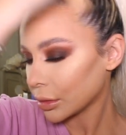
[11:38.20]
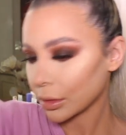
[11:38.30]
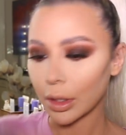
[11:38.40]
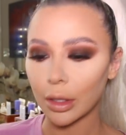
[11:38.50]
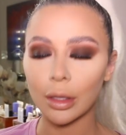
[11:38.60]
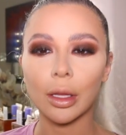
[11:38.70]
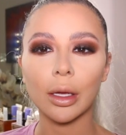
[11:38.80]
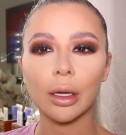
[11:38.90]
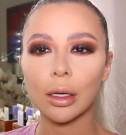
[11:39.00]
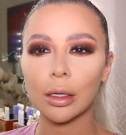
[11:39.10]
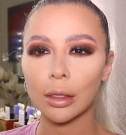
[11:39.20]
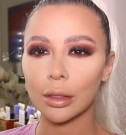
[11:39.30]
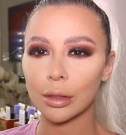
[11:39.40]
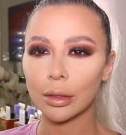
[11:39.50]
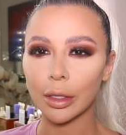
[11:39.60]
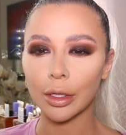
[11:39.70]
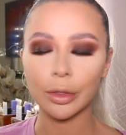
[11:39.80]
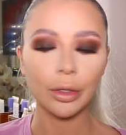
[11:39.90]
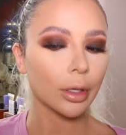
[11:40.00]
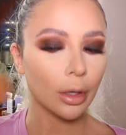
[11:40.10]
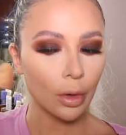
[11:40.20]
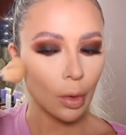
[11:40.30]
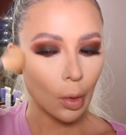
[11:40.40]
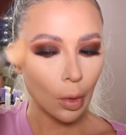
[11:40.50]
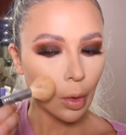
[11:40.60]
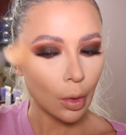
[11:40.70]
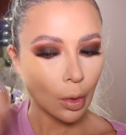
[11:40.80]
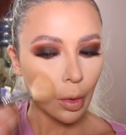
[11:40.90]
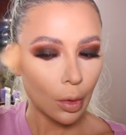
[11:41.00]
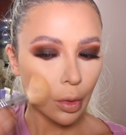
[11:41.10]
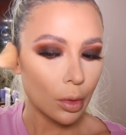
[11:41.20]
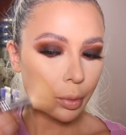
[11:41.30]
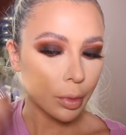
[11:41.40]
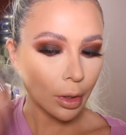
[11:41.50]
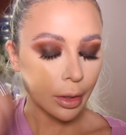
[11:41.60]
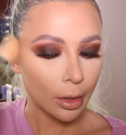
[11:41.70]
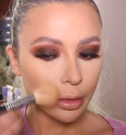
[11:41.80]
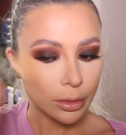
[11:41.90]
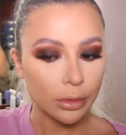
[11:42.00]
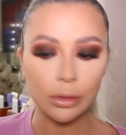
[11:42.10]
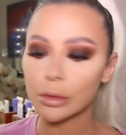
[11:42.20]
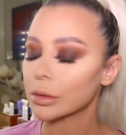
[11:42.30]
kind of like layering the products.